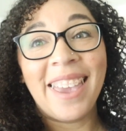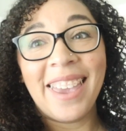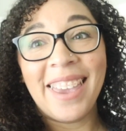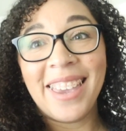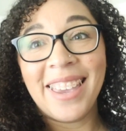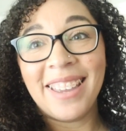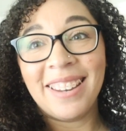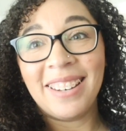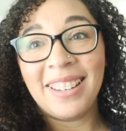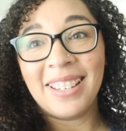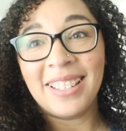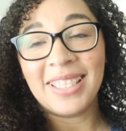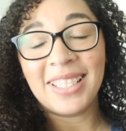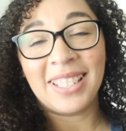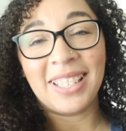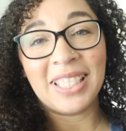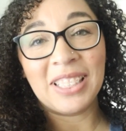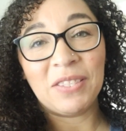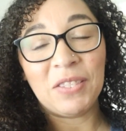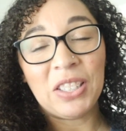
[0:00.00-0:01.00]
and in
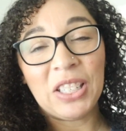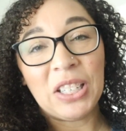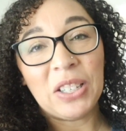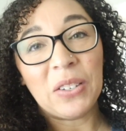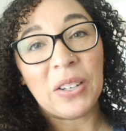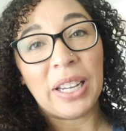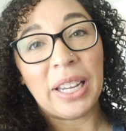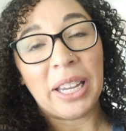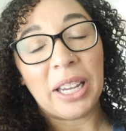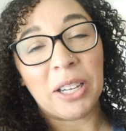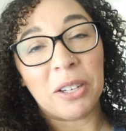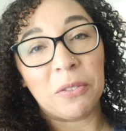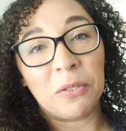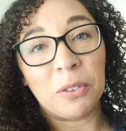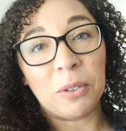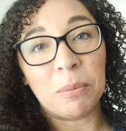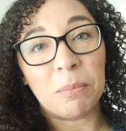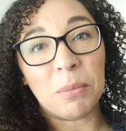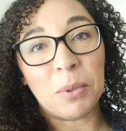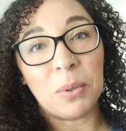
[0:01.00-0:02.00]
today's video I
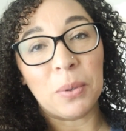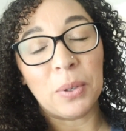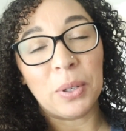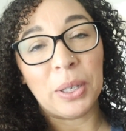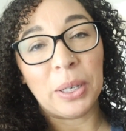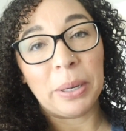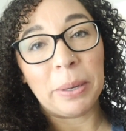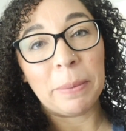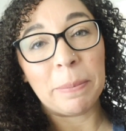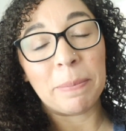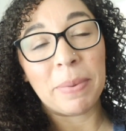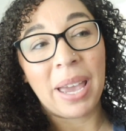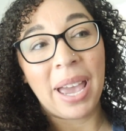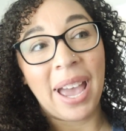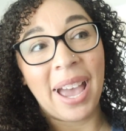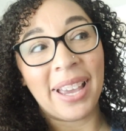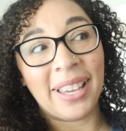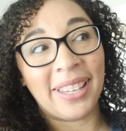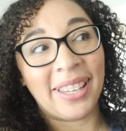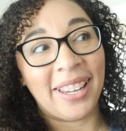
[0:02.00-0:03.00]
have more
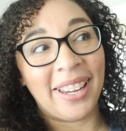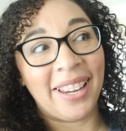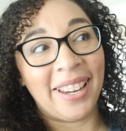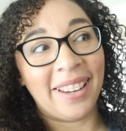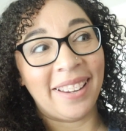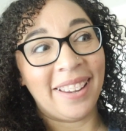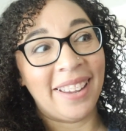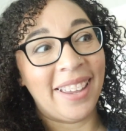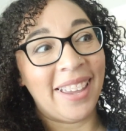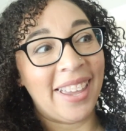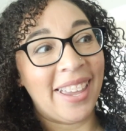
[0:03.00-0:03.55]
packing